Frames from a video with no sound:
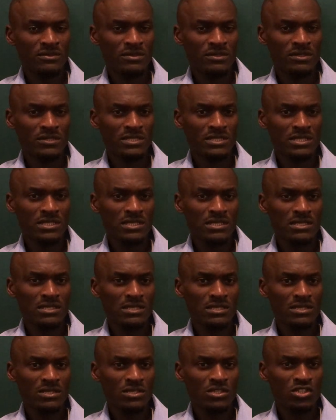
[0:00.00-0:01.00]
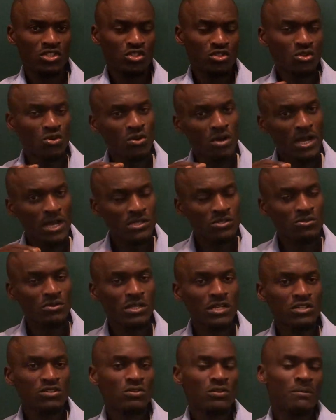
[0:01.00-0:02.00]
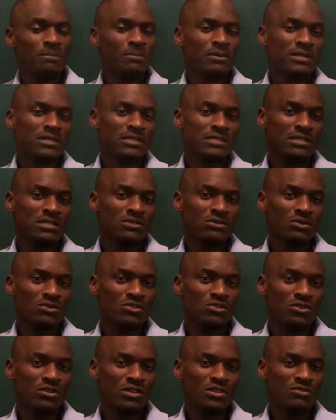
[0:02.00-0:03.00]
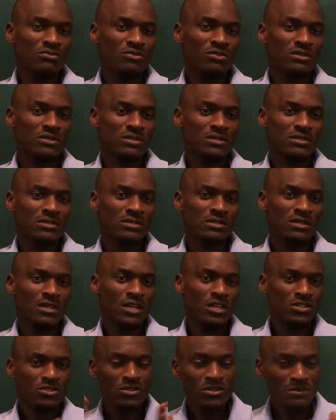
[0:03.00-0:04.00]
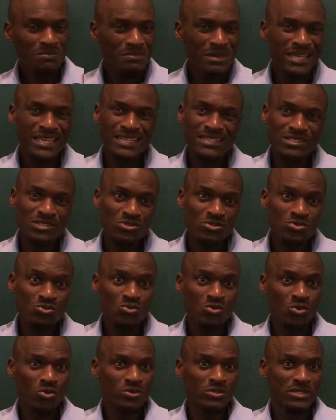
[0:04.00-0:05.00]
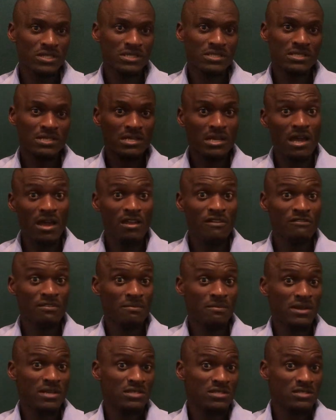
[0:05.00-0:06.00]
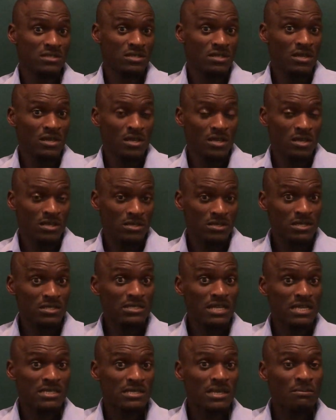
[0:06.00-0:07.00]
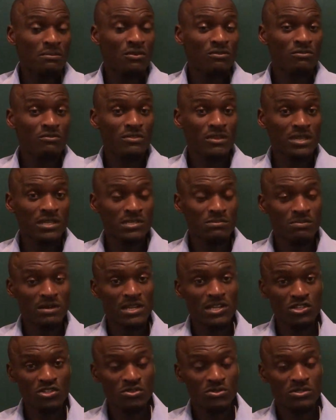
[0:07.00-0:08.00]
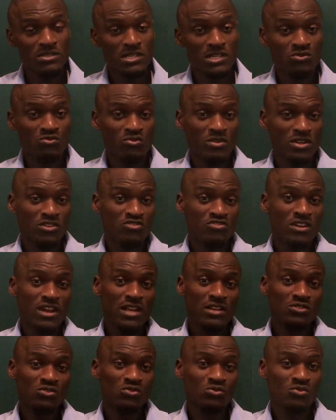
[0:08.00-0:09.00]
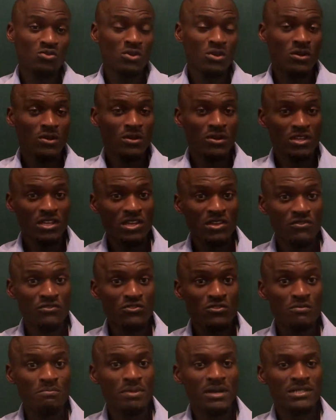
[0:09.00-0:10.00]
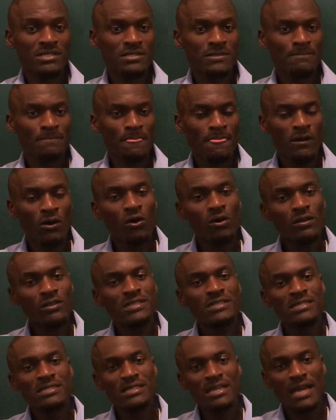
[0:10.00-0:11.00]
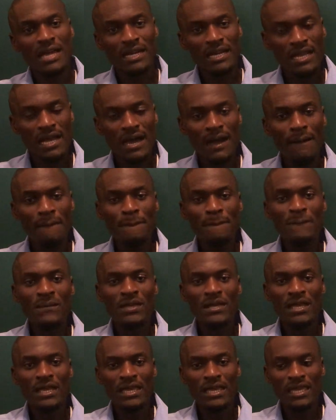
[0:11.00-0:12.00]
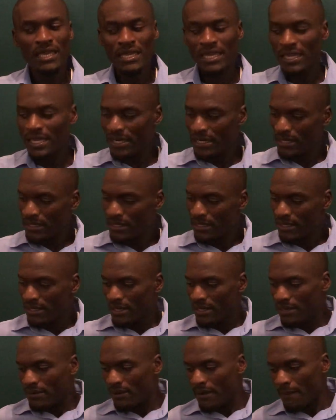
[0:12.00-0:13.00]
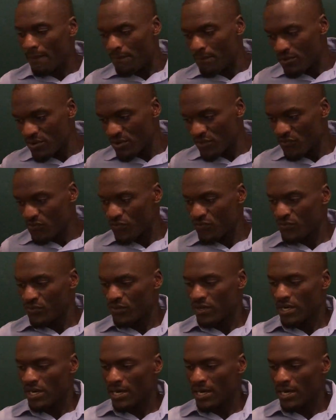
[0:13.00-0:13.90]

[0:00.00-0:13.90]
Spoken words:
You see, show cancellation policies on your invoice. Don't make it too congested, however much these are some of the explanations that we're trying to give you, but all these can come in a brief